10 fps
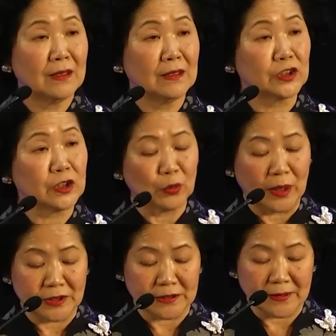Little
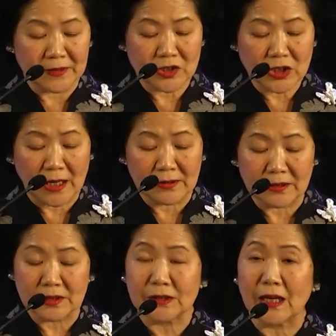wonder that China
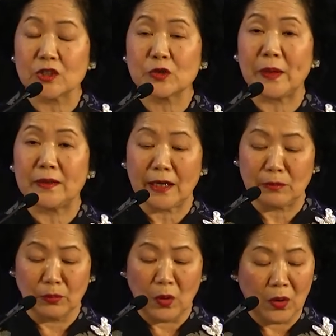is now
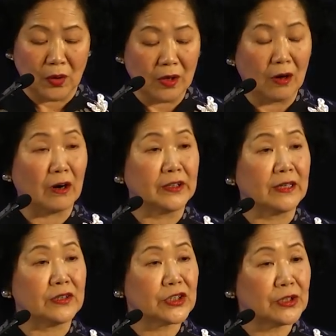spending more on
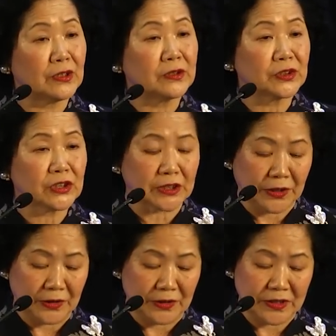internal
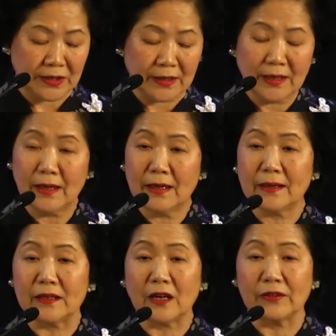security
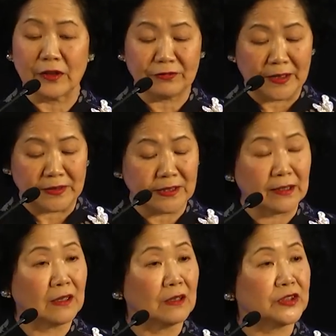than on the
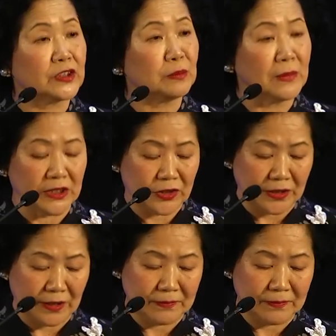funding of its
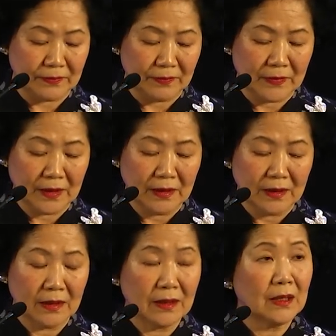military.
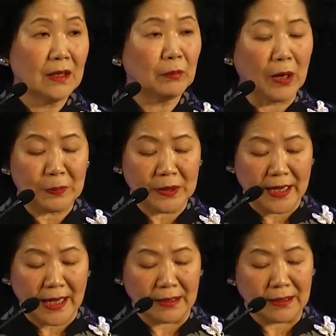Popular
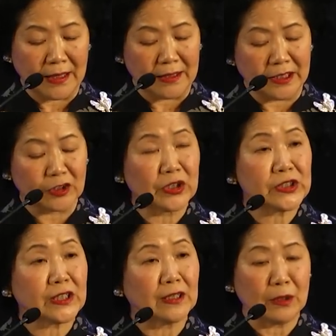anger and
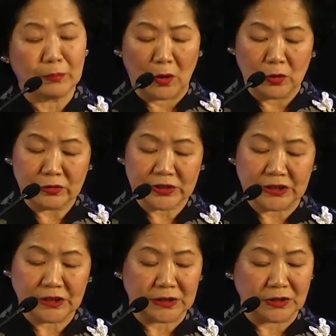increasingly bold
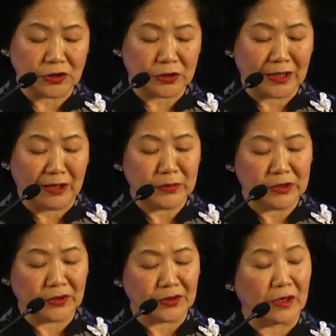resistance to government
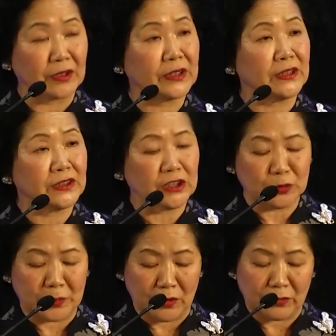authorities is
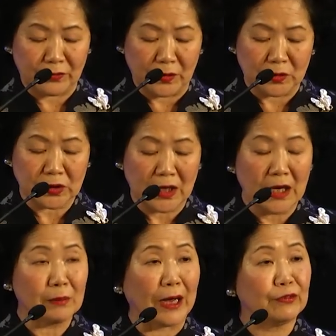being fueled
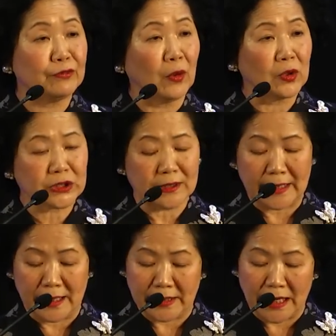by forced
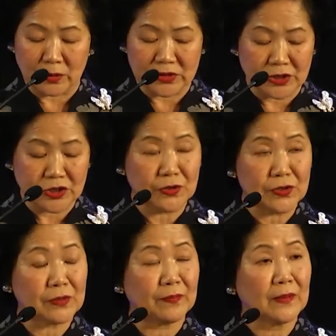land acquisitions,